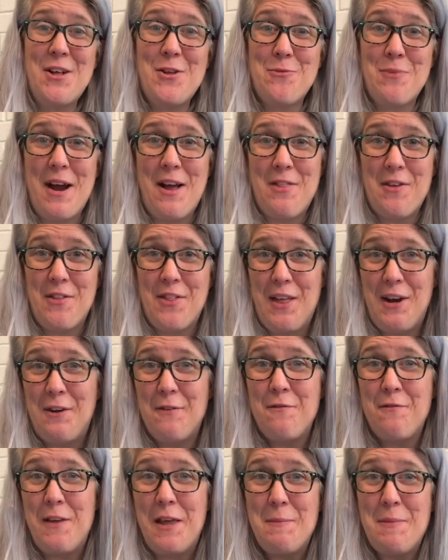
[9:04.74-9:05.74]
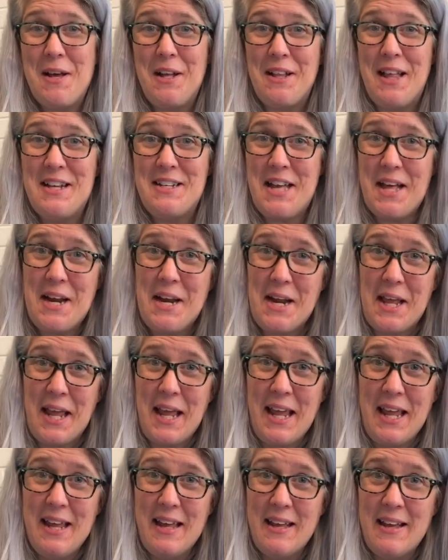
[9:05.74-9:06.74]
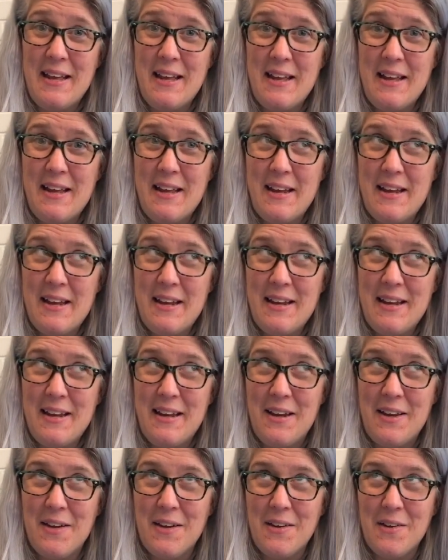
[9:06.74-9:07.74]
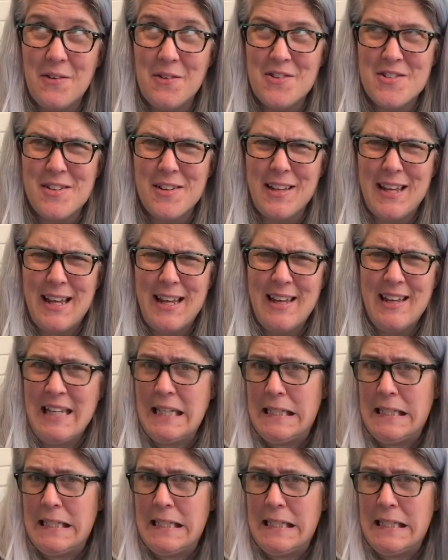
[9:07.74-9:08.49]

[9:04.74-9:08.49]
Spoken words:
rather than a female identity, usually.